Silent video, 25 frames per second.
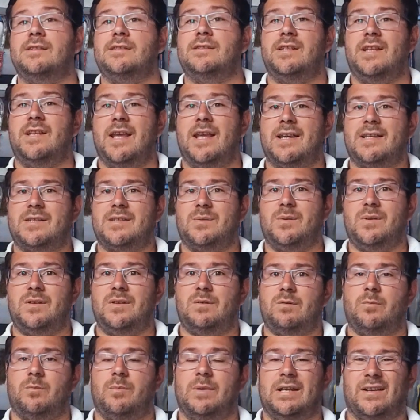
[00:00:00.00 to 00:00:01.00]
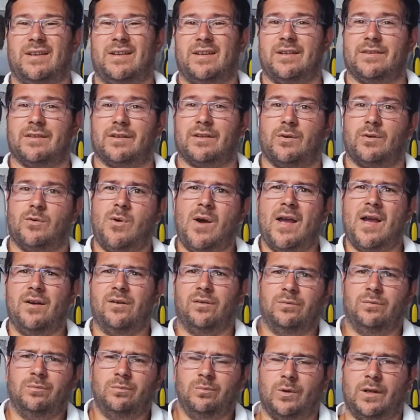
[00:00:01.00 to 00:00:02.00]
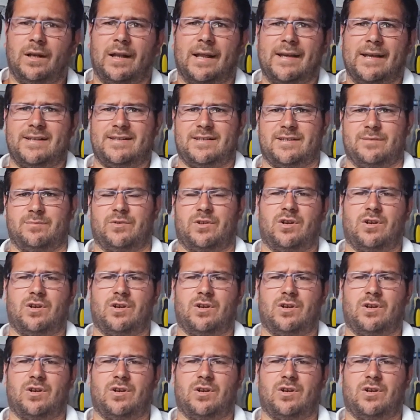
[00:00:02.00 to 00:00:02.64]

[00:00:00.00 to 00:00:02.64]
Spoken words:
Next week we'll be looking at the quail, we're laying some